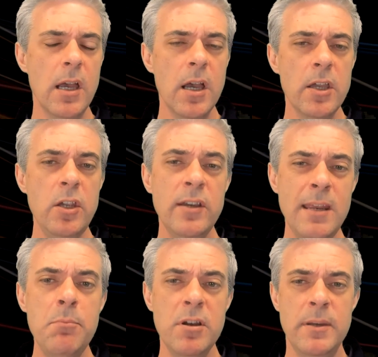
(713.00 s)
you can
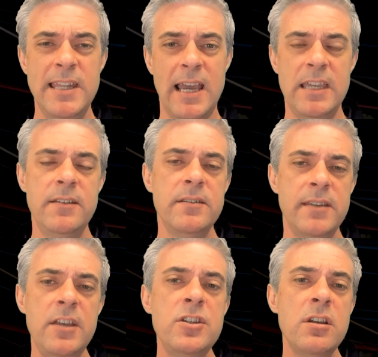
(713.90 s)
implement that into
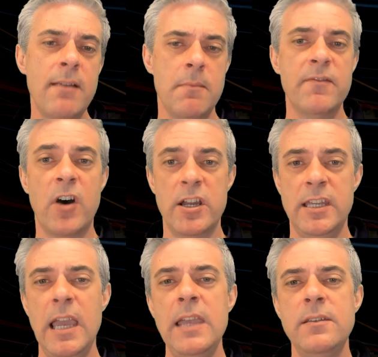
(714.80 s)
Sage CRM via the
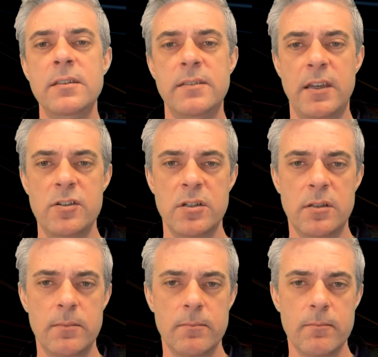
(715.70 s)
Cases section.
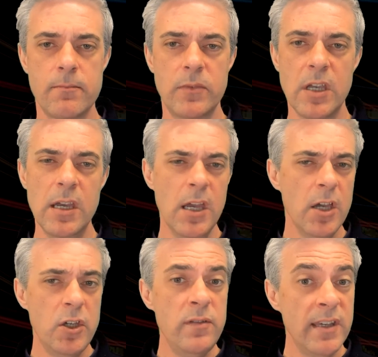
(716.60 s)

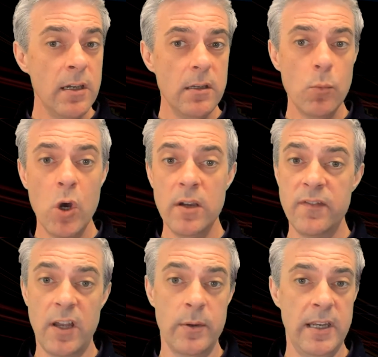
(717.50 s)
Using
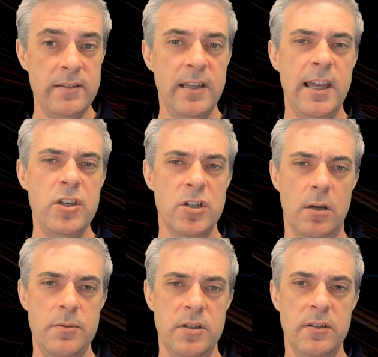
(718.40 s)
workflow and escalation
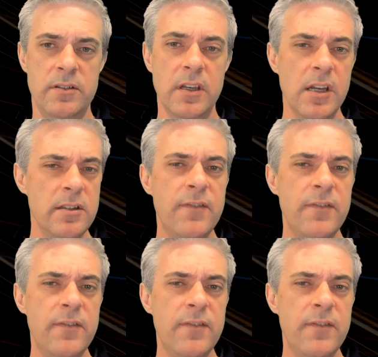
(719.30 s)
options to, for